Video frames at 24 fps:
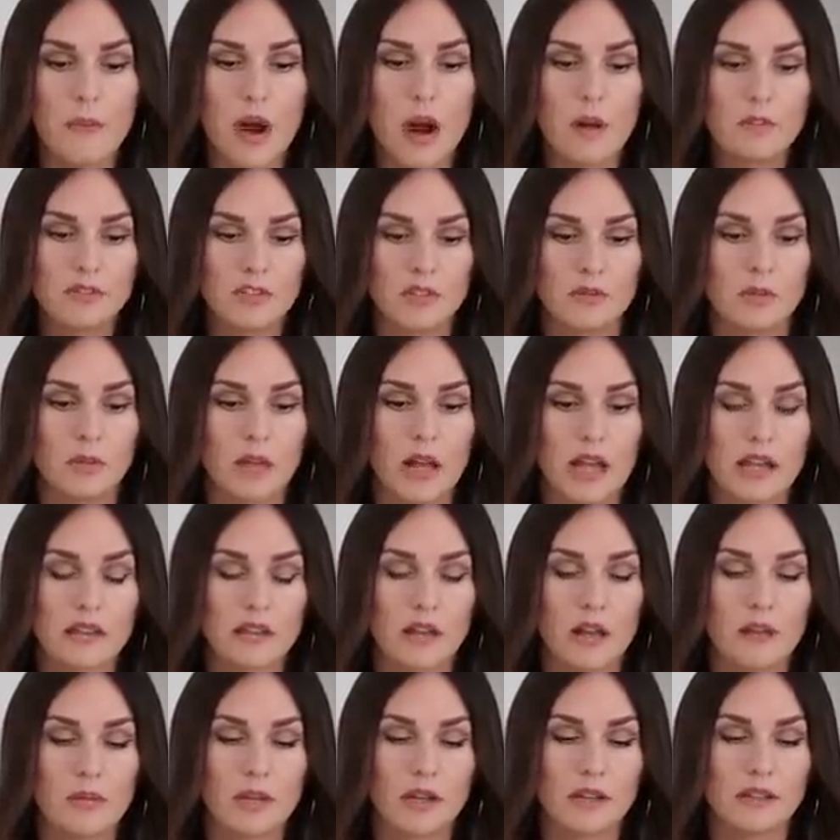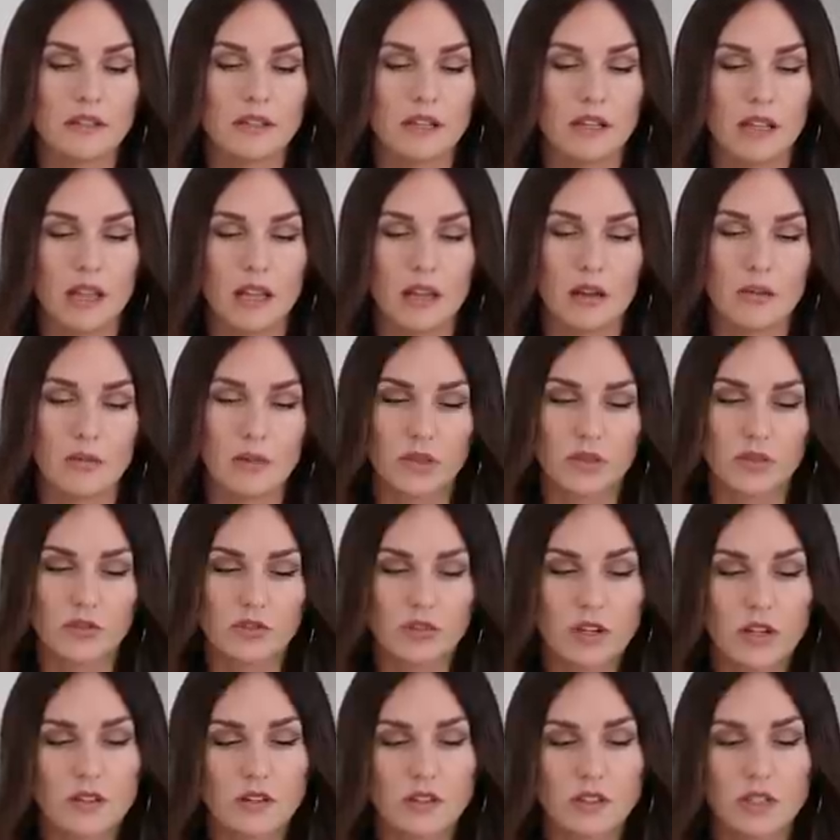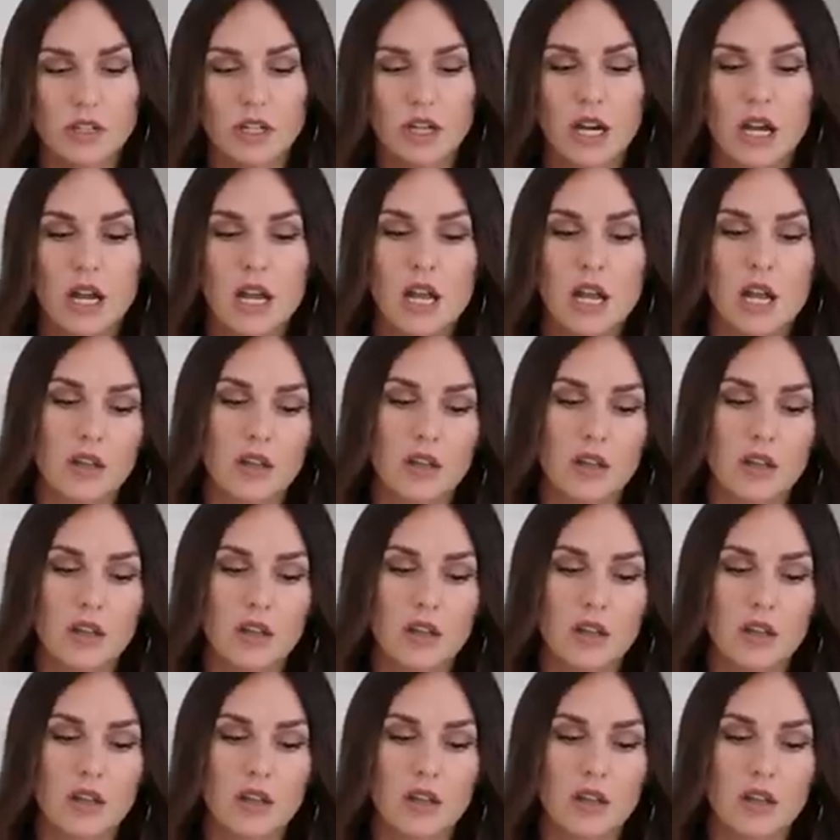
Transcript: pops of black that I mixed in like with the dresser.